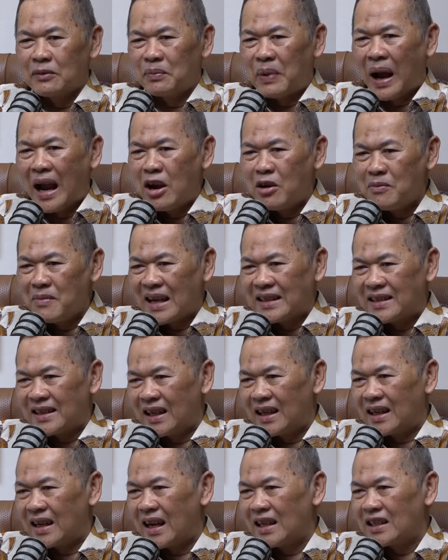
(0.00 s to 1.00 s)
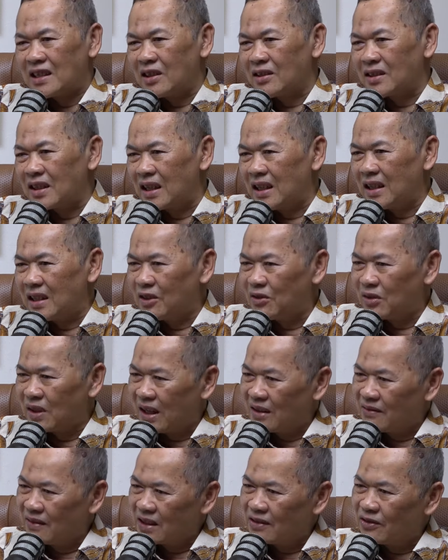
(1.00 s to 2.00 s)
biomass era is totally
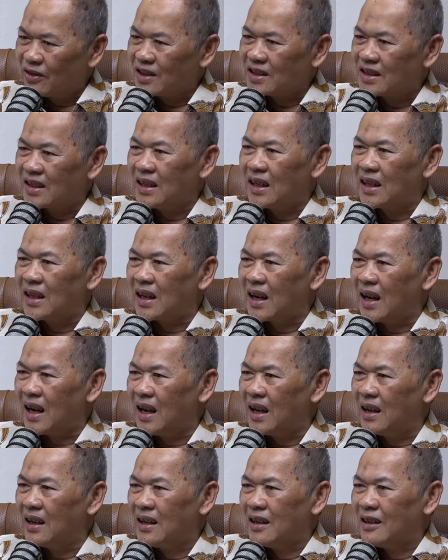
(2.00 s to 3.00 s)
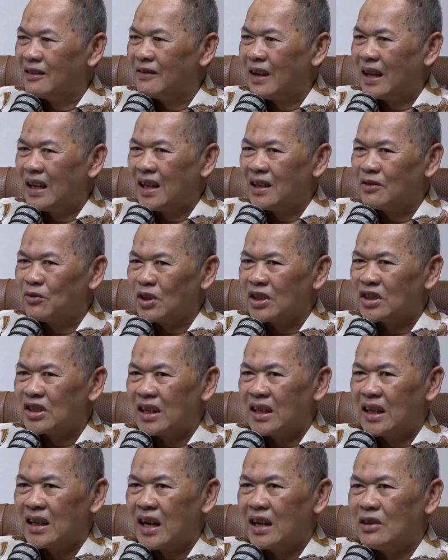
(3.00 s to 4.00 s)
different with fossil era. When in
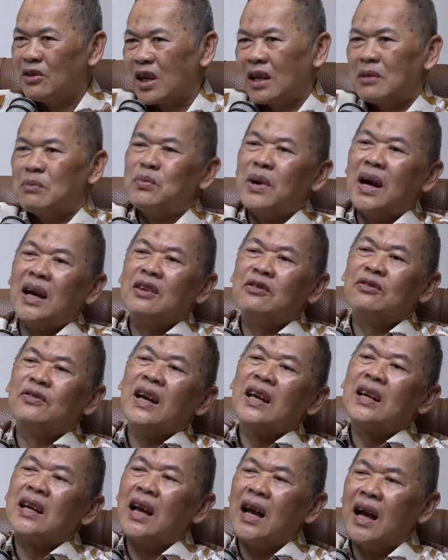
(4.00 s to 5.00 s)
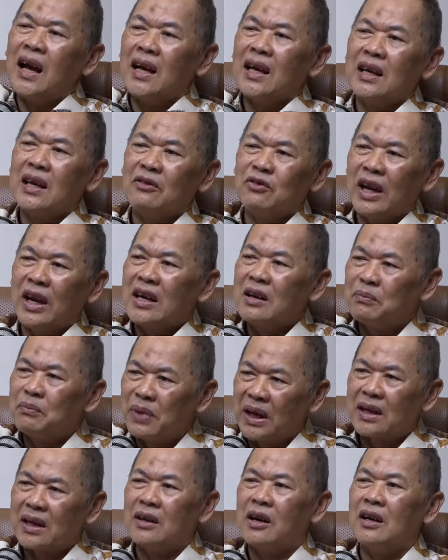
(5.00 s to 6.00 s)
fossil era, you can buy very high, very
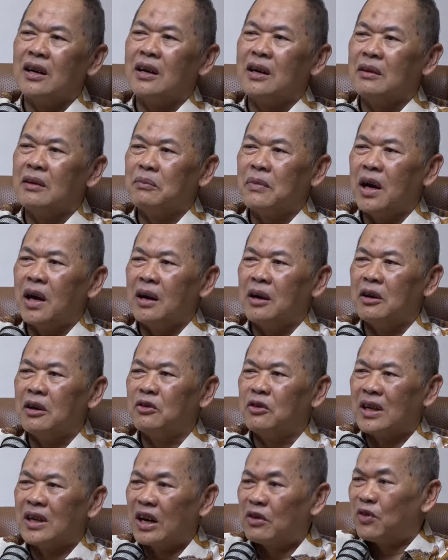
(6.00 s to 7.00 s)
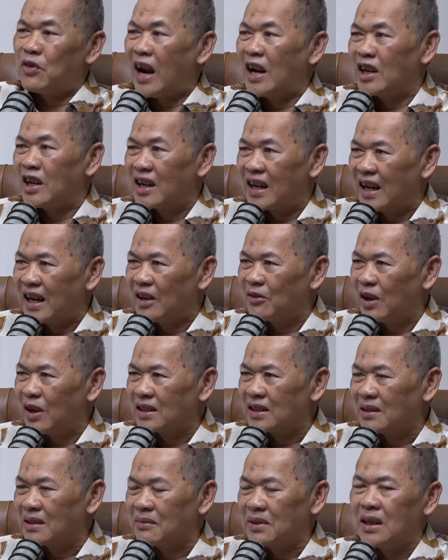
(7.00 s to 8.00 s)
big refinery, for
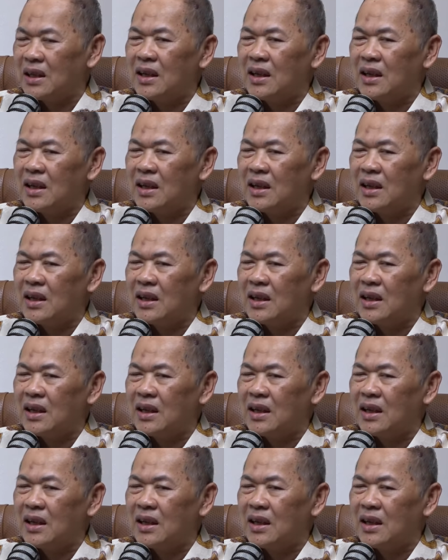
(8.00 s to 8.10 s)
example.